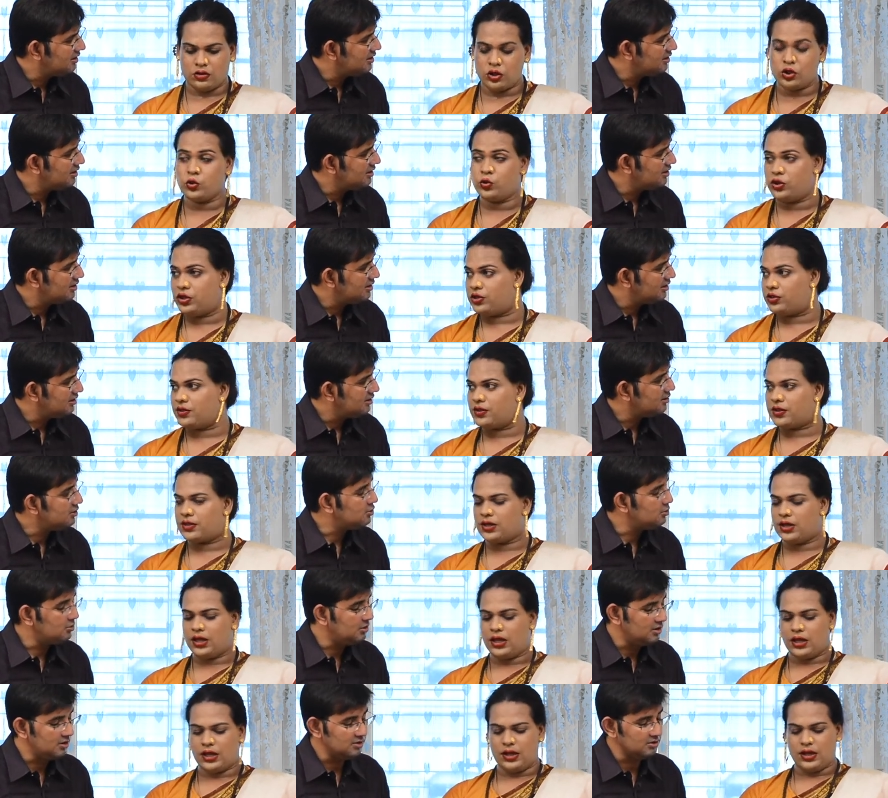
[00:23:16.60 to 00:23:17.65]
Speaker 1: Two years.
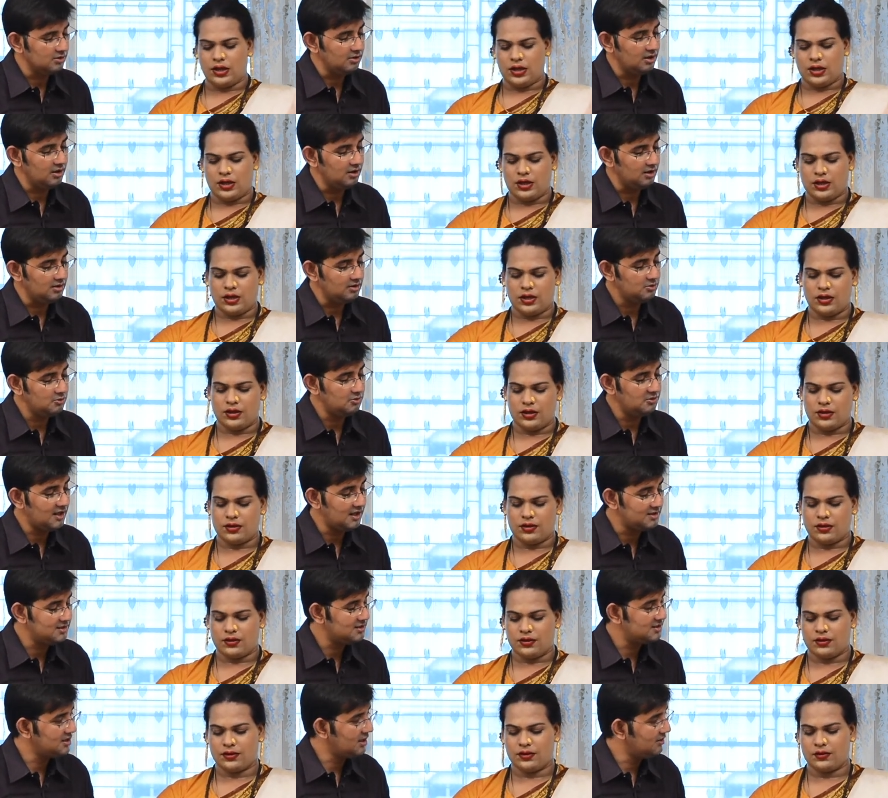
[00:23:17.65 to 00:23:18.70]
Two years, okay. So
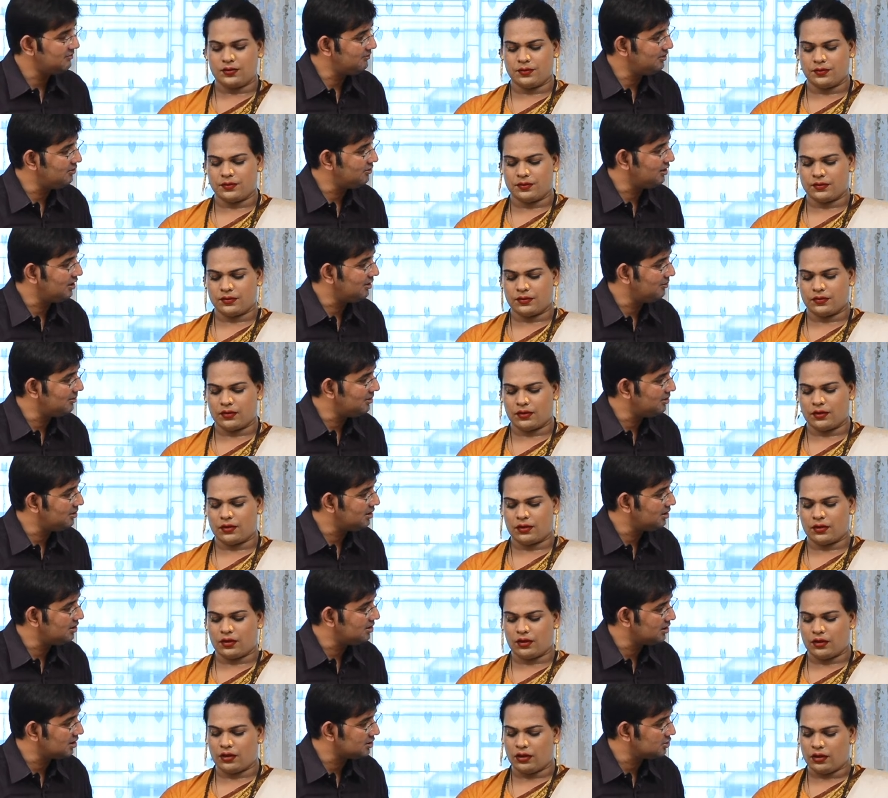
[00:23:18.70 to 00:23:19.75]
that's the time when you came in,
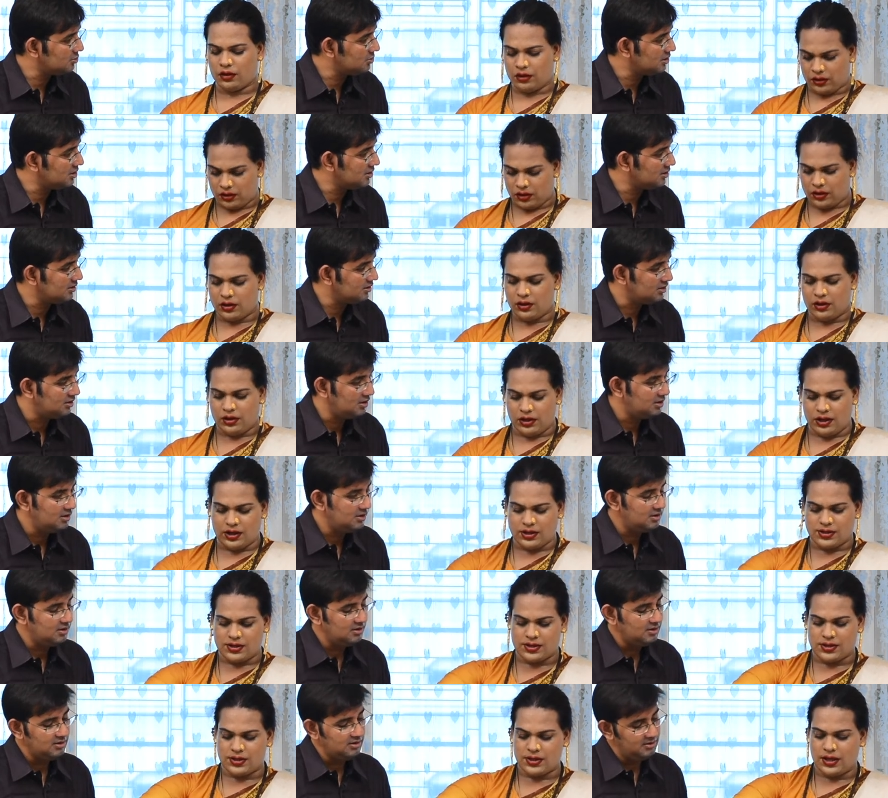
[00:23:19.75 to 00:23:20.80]
in touch with her.
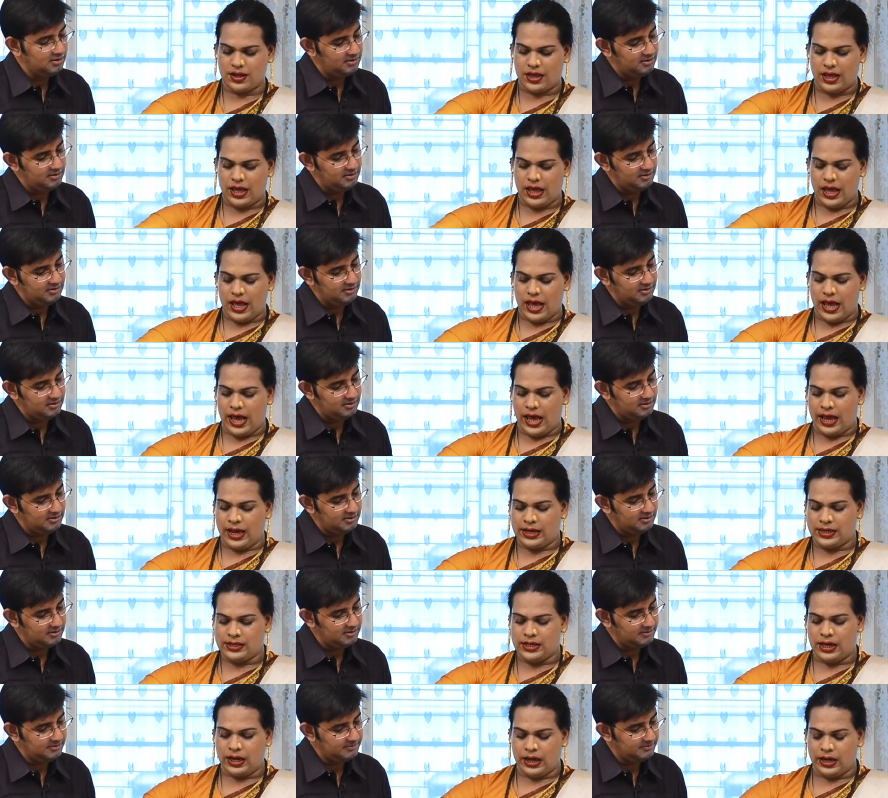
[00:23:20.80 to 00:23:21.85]
Yes.
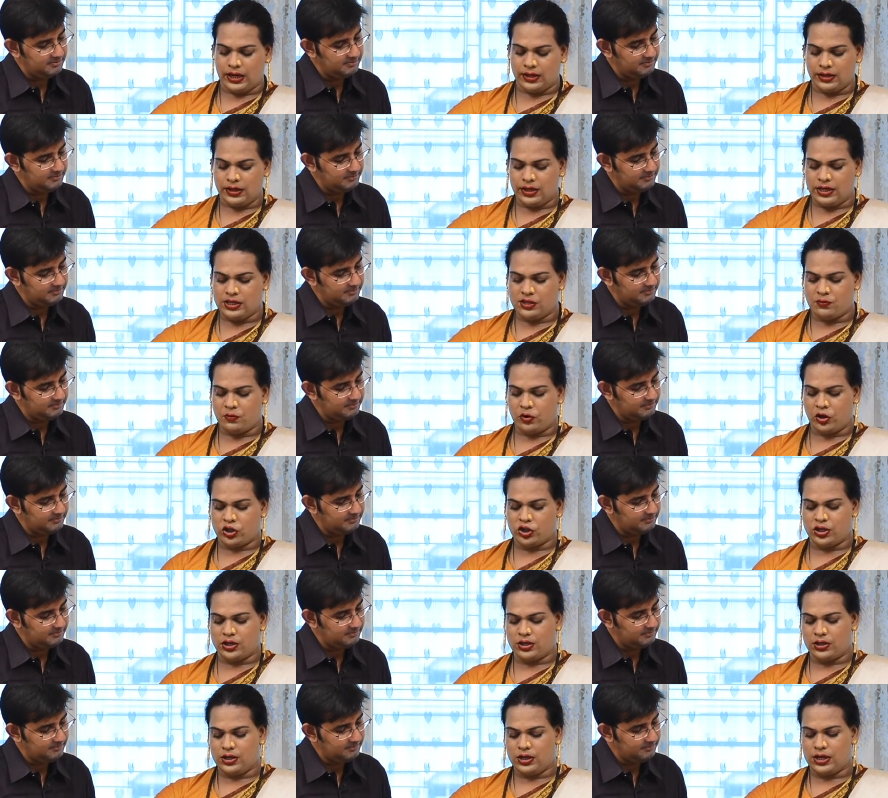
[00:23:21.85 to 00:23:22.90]
Speaker 2: And the, another
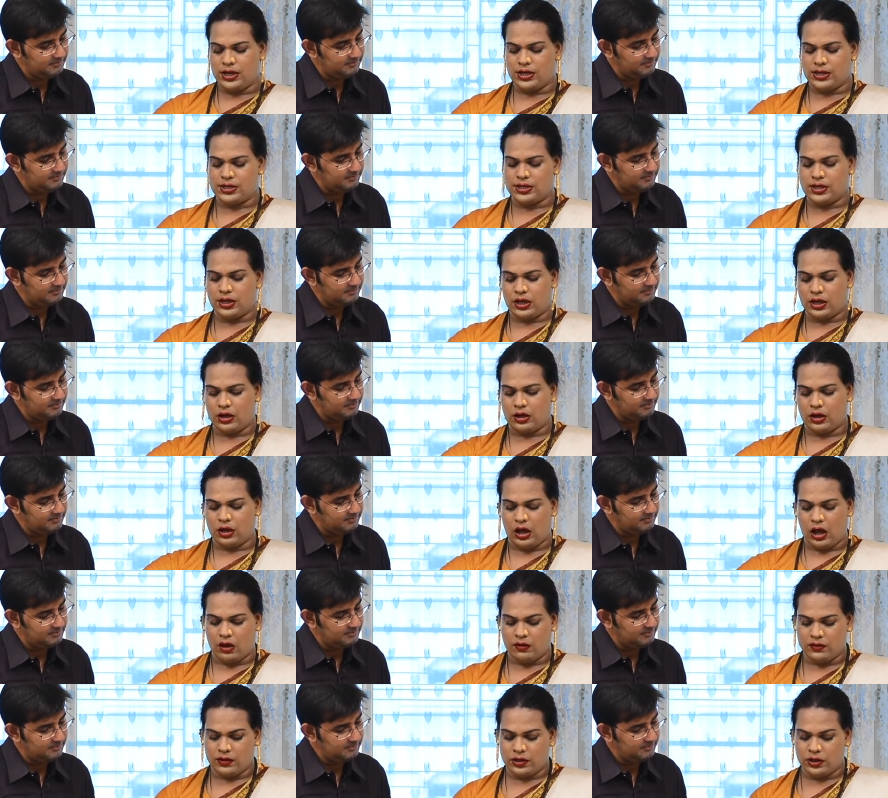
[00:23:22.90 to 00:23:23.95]
inspiration is
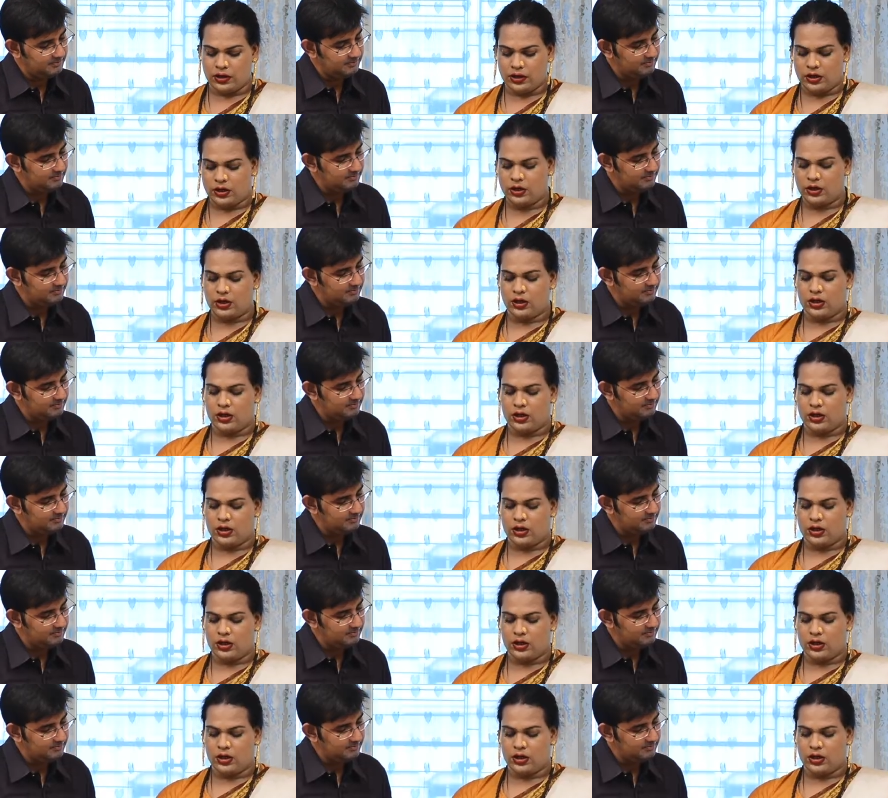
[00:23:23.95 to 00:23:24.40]
uh, our